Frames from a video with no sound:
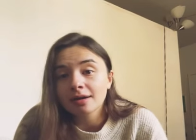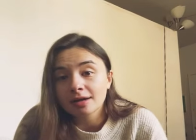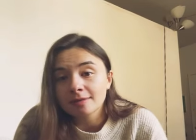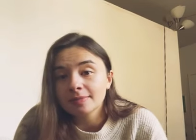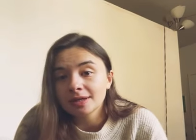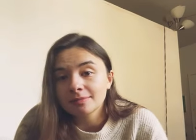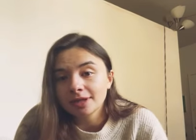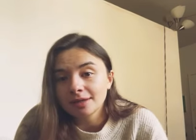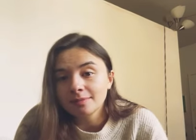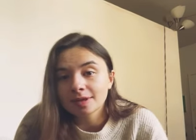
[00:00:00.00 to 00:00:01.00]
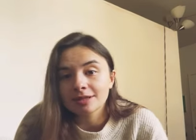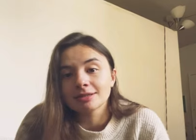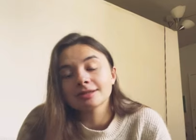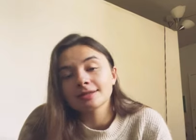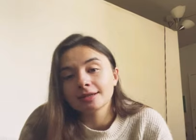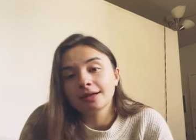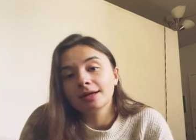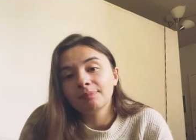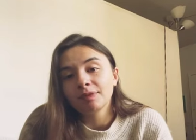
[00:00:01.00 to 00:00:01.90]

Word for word: Airbnb because um,